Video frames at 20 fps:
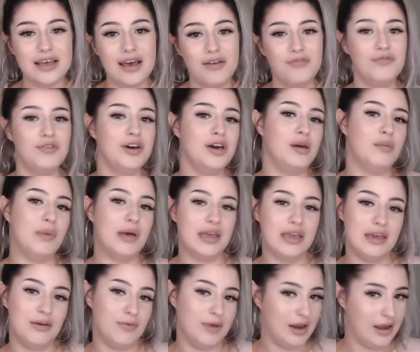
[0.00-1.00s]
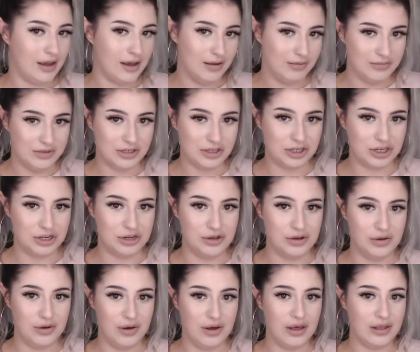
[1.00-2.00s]
I'm very picky when it comes
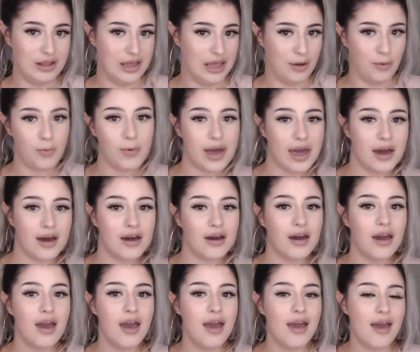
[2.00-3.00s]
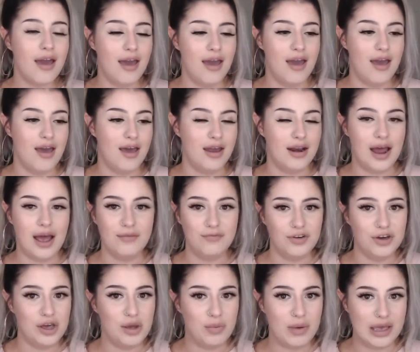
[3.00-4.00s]
to like wear, and I'm
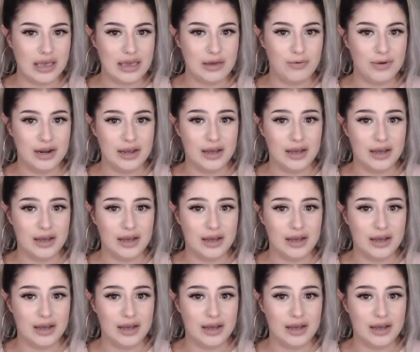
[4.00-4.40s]
very picky when it